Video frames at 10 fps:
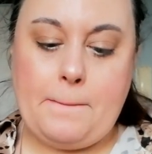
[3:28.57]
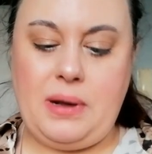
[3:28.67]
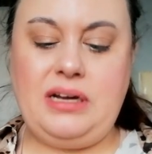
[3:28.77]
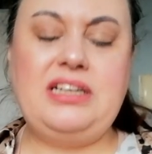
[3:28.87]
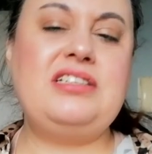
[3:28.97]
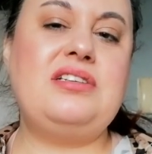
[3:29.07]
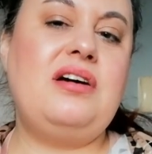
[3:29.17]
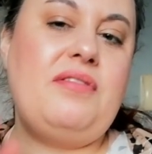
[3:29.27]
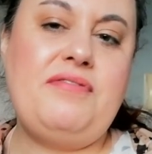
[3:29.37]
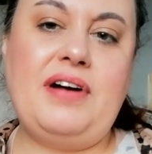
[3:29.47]
But it's
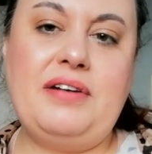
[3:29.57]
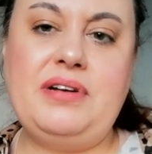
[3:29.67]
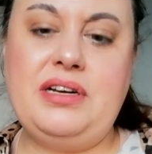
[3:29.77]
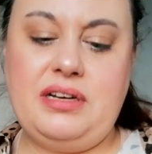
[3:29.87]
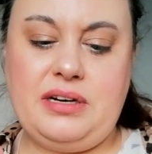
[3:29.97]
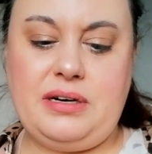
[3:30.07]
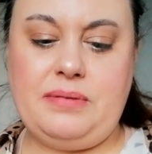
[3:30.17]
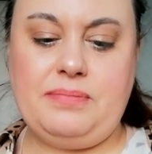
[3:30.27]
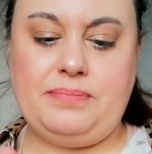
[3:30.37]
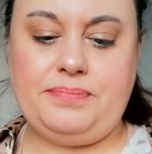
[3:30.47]
a very,
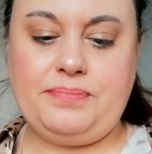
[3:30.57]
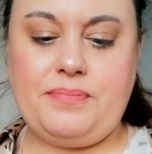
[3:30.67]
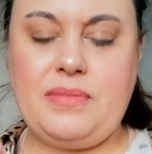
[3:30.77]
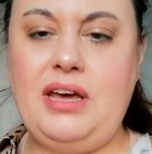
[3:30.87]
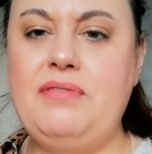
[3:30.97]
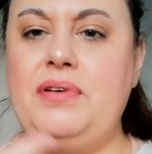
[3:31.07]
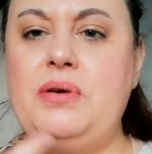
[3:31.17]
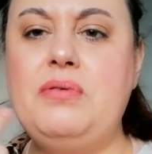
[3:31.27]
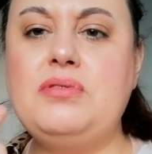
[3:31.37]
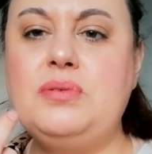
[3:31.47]
if
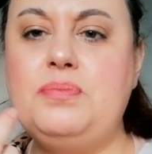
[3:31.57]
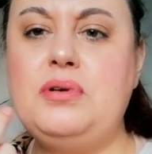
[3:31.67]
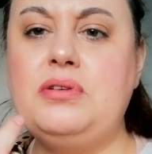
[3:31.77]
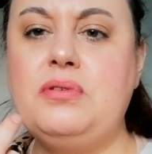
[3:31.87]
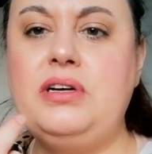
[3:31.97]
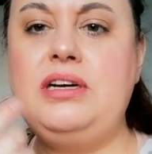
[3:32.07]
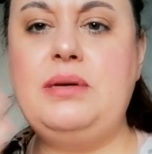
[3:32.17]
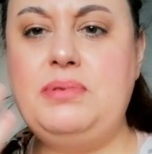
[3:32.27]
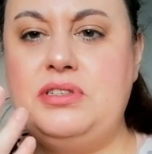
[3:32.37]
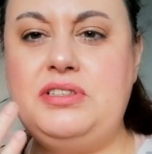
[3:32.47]
you put it on your
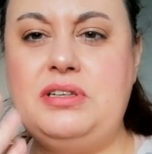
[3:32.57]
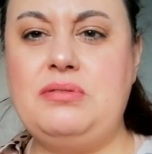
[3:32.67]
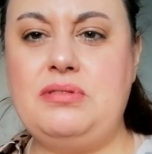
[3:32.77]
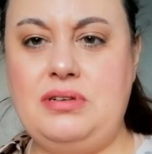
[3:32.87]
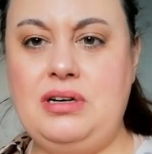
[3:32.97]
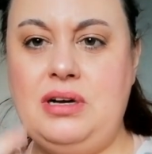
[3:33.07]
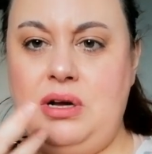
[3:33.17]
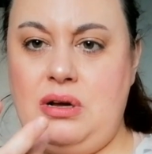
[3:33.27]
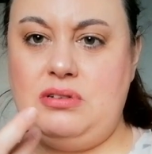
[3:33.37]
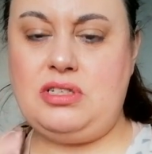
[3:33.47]
lips, you still
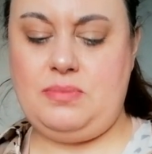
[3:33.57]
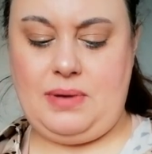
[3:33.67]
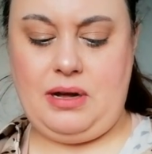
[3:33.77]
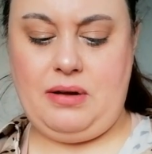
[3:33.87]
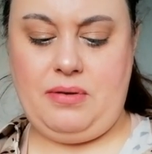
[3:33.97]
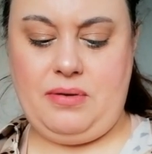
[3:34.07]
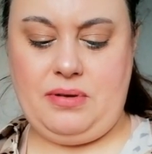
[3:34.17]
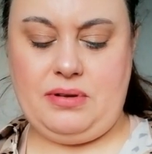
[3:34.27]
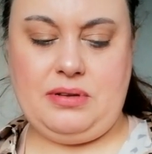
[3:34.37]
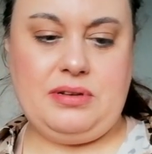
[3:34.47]
smell
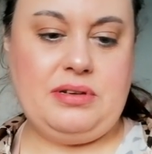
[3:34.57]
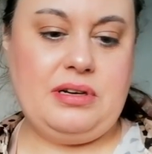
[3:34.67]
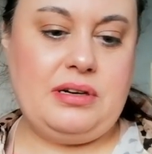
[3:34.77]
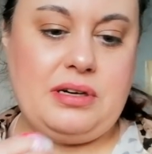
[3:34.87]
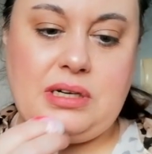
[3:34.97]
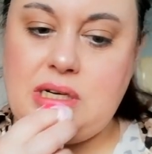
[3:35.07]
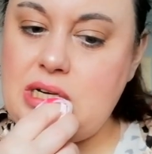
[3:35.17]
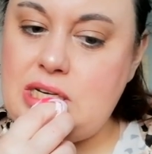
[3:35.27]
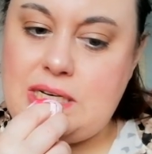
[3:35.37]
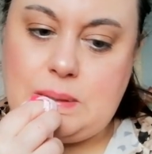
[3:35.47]
the
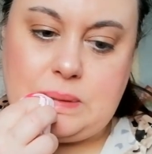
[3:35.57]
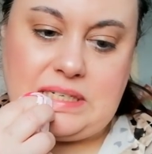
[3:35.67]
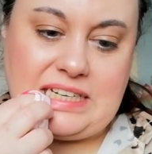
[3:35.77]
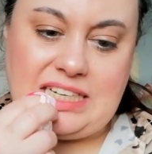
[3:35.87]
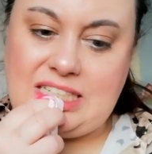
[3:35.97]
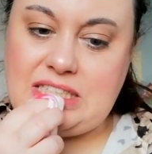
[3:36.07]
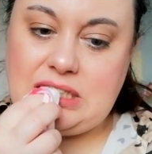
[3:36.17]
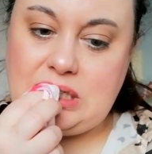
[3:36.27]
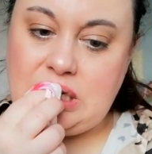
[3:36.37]
lipsticks.